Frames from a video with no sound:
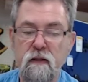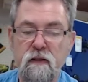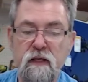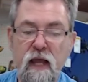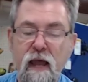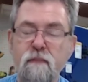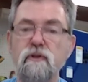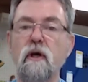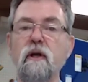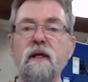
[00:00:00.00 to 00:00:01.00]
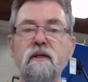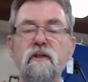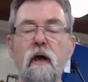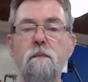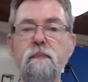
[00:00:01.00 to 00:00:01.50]
the Amazon
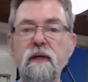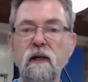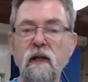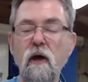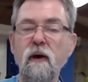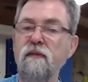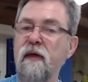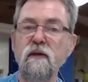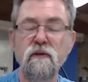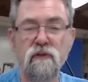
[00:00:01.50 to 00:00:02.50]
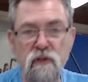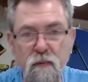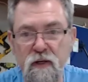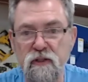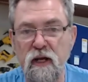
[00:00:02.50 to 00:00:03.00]
links below, and thank you
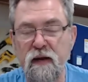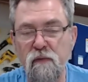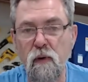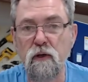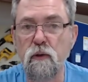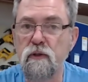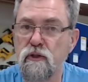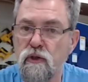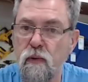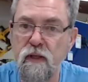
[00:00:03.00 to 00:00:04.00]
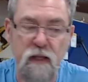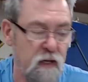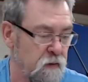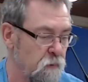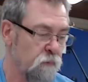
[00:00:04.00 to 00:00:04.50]
so much to everyone who is doing
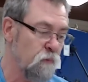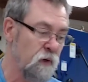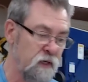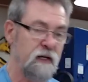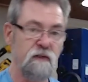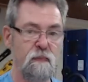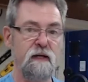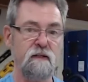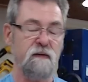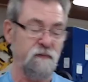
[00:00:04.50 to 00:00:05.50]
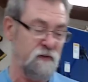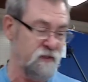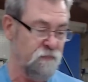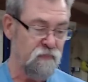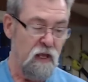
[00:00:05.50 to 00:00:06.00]
that. It really does make a
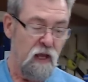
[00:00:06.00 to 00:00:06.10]
difference.